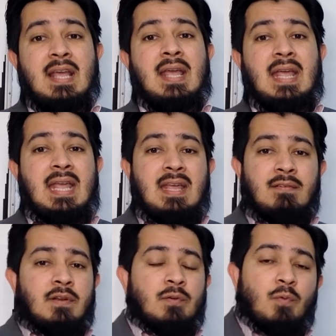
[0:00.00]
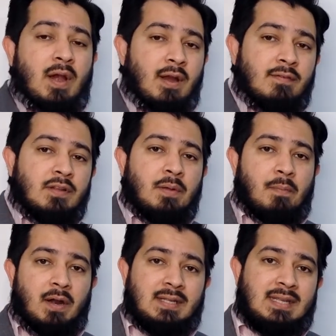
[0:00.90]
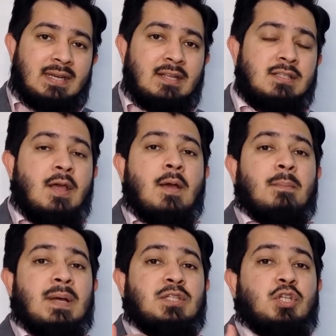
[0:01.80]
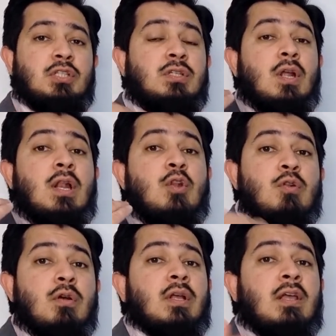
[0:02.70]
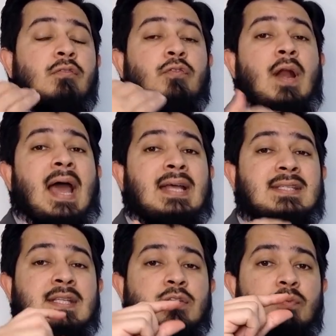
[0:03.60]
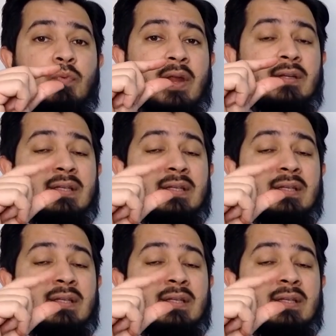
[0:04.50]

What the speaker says: even wherever the market is by just looking for assets where the